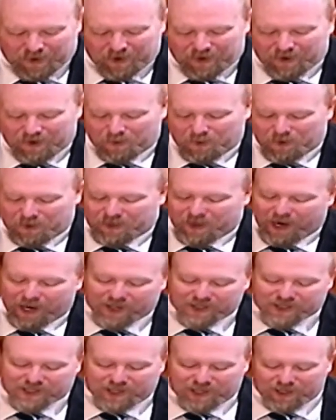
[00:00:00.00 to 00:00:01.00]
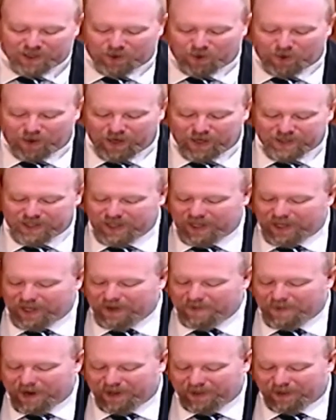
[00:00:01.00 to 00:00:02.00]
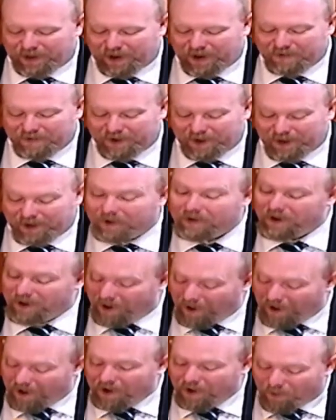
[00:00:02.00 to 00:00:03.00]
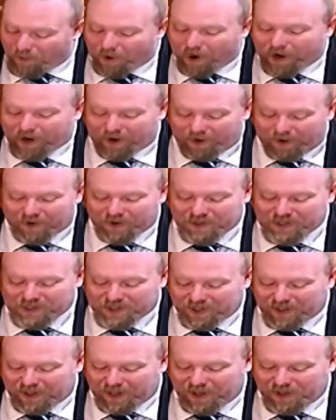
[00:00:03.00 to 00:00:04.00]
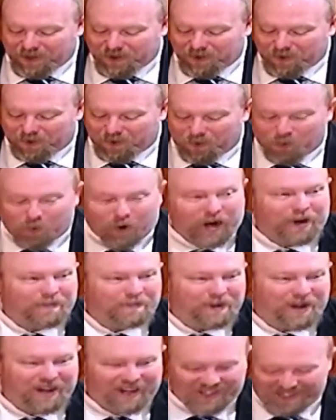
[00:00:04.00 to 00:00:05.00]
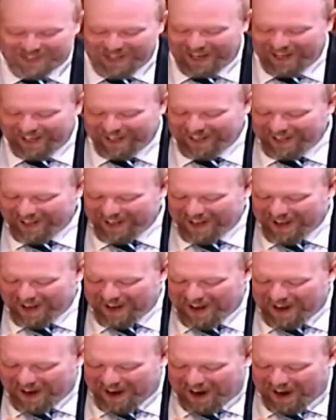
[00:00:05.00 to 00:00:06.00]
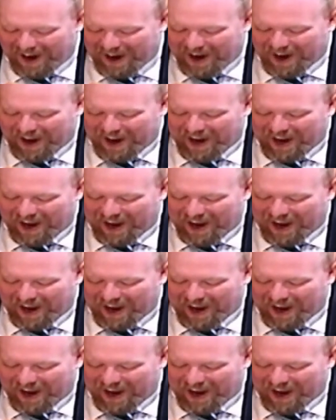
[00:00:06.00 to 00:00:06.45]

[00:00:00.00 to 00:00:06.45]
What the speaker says: When things get crazy in my life, and quite honestly, they do quite a bit, and I